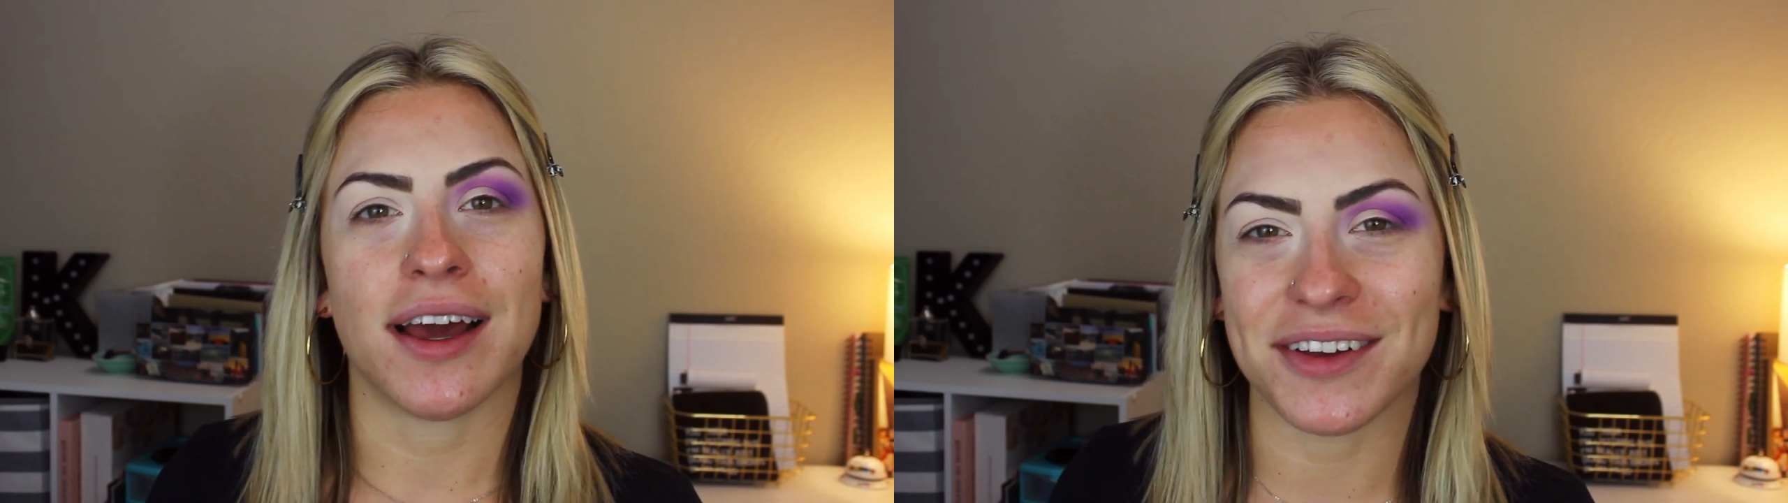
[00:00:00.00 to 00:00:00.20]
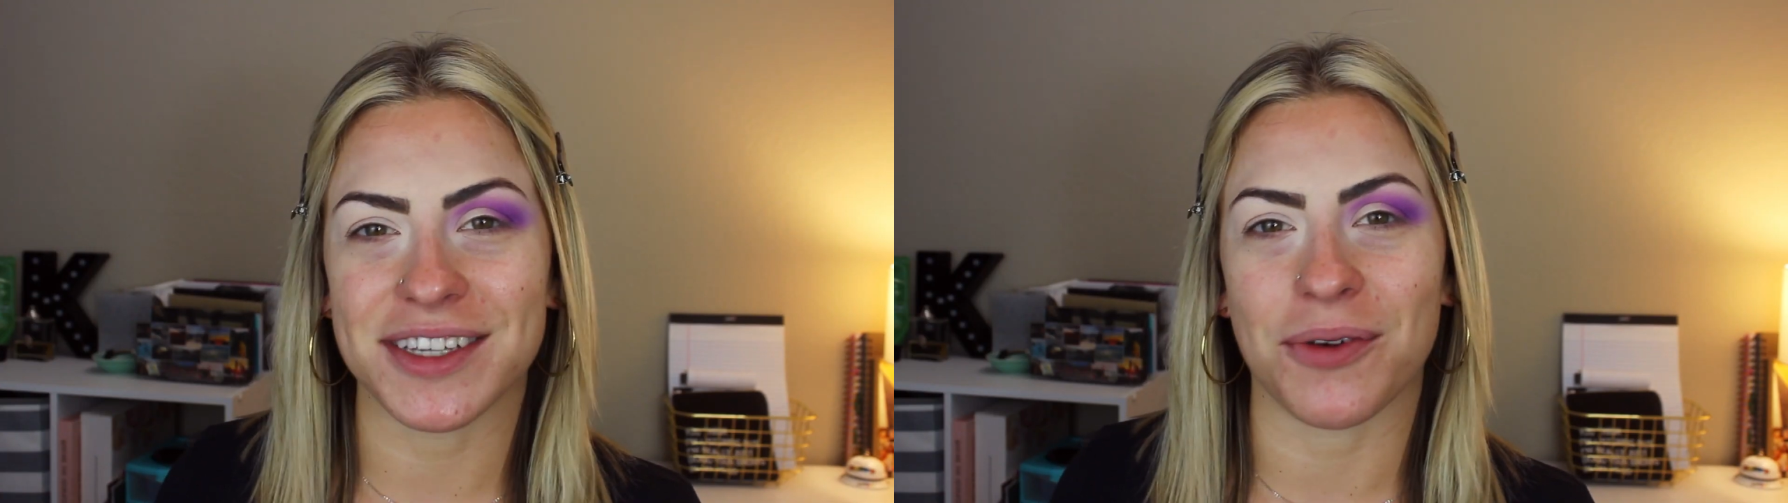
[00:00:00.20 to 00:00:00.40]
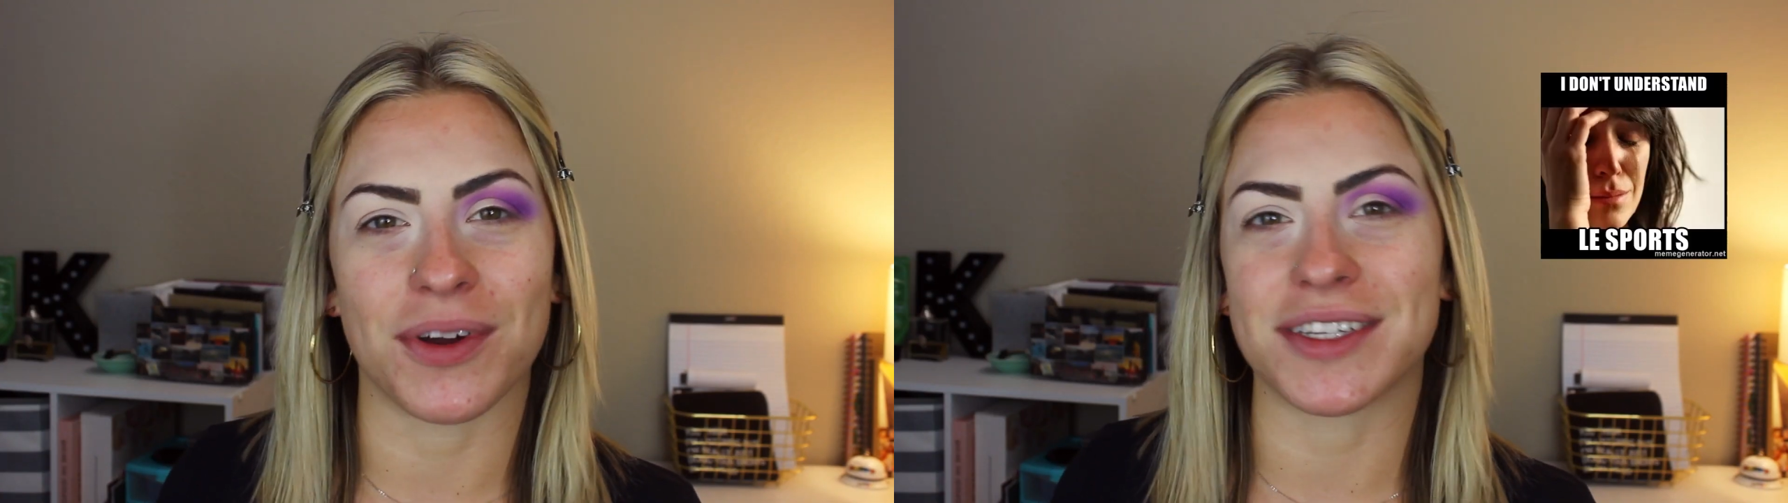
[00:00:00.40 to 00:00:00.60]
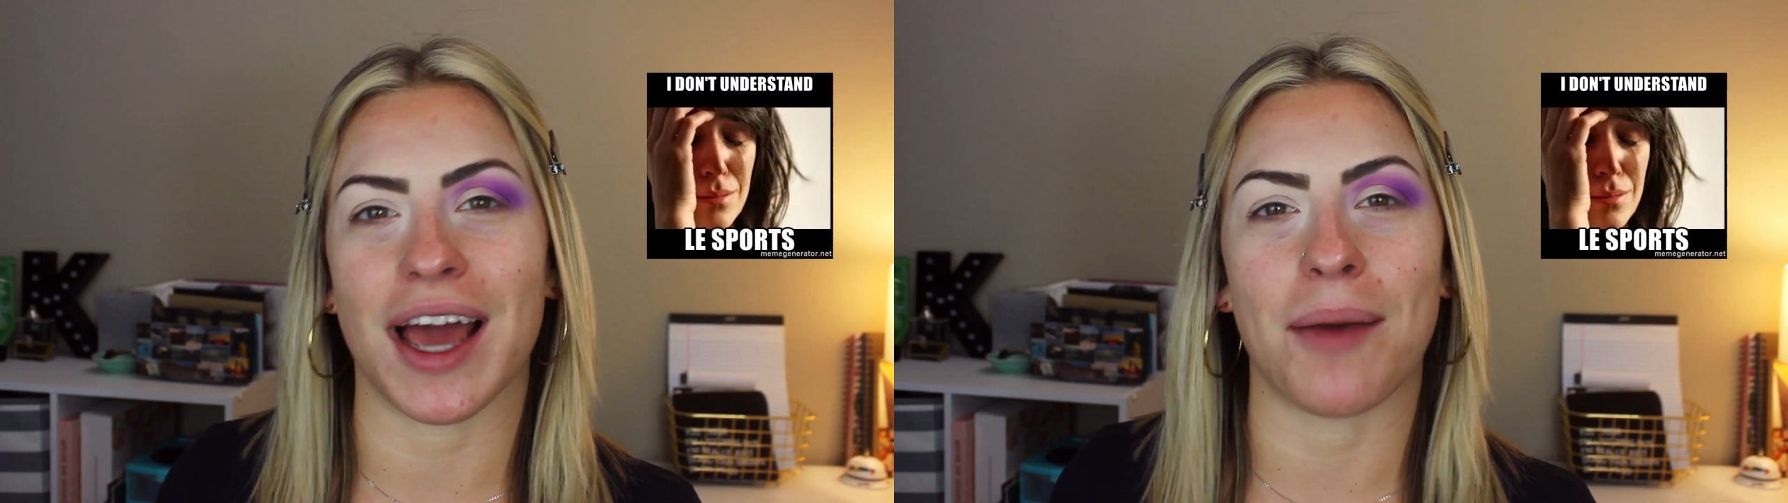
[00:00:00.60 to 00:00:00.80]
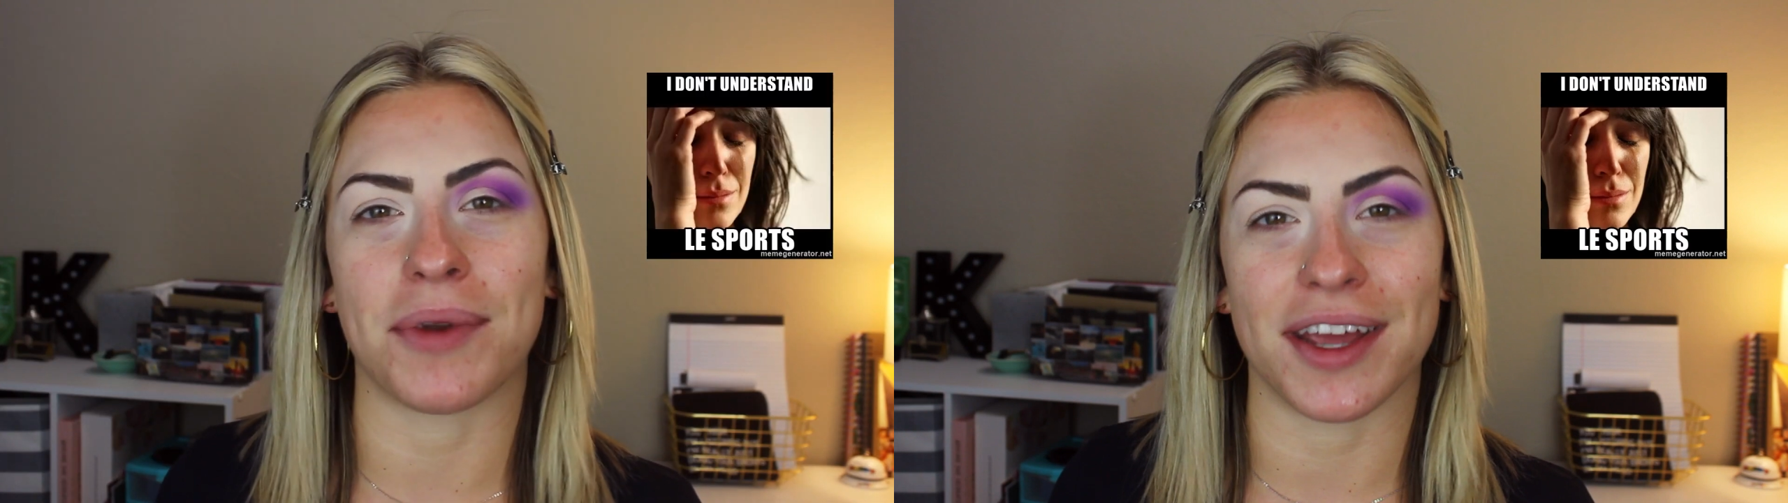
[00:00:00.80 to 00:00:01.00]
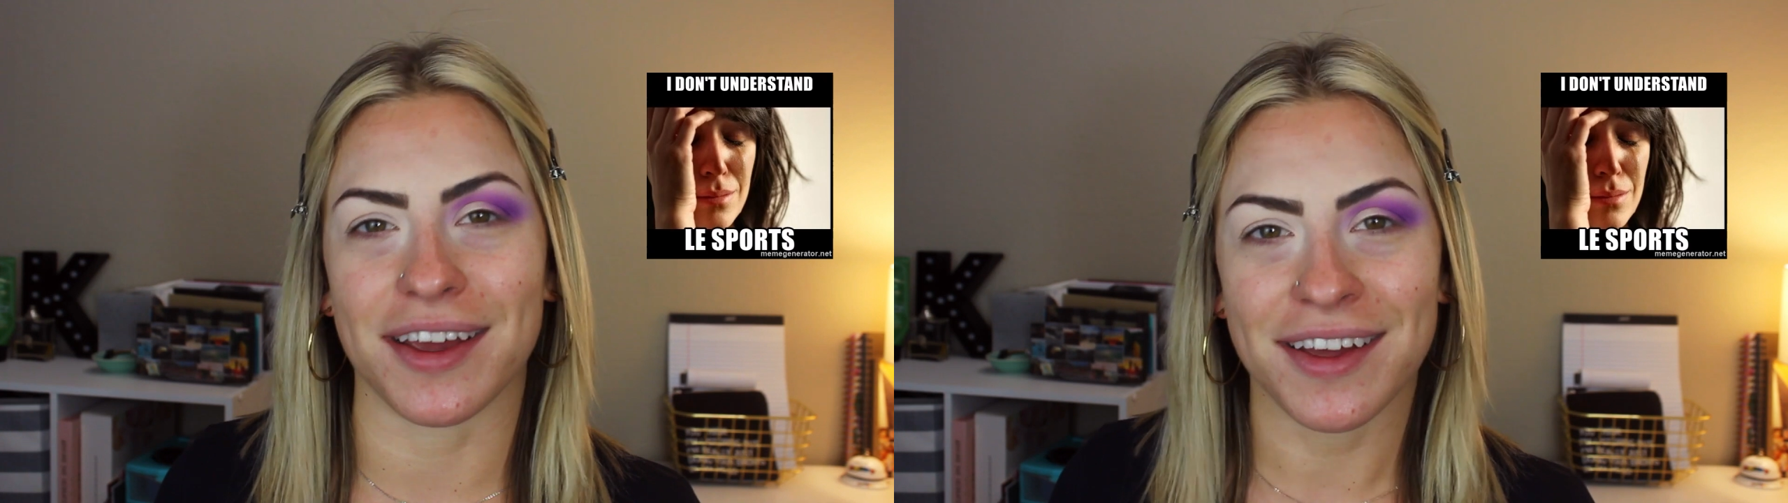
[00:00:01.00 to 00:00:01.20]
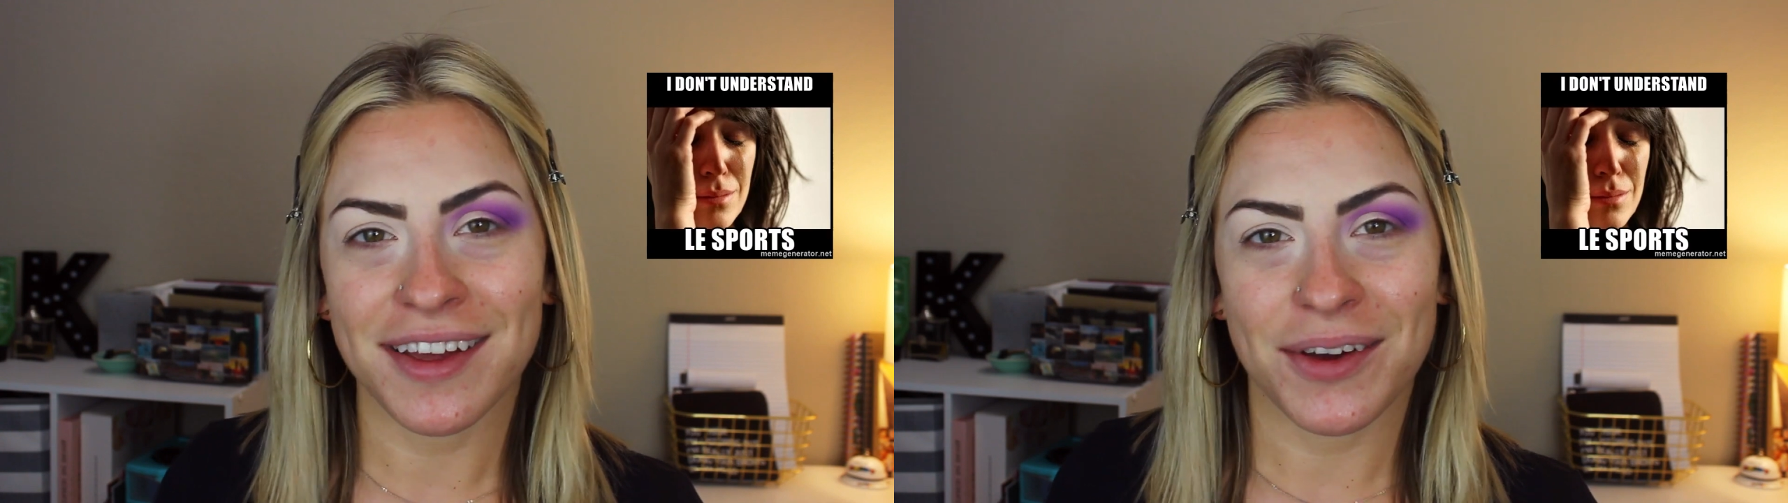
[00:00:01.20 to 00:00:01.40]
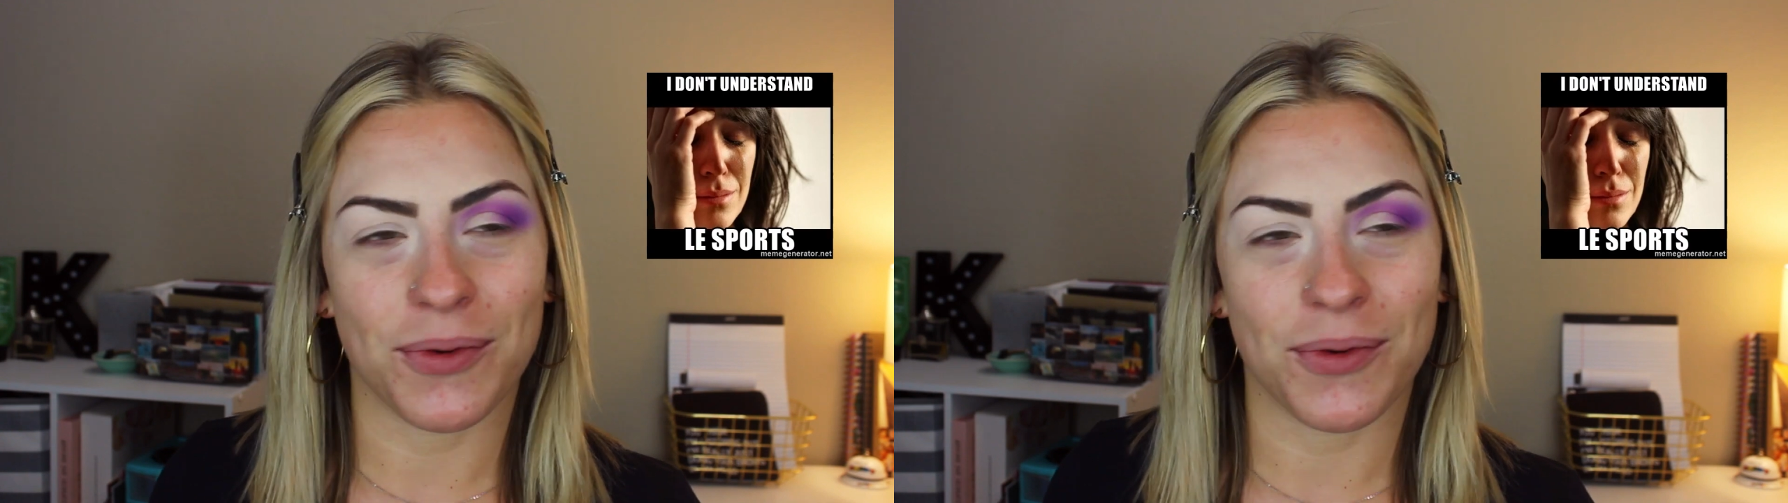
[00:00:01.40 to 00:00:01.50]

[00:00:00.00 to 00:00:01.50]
I was like, what is happening?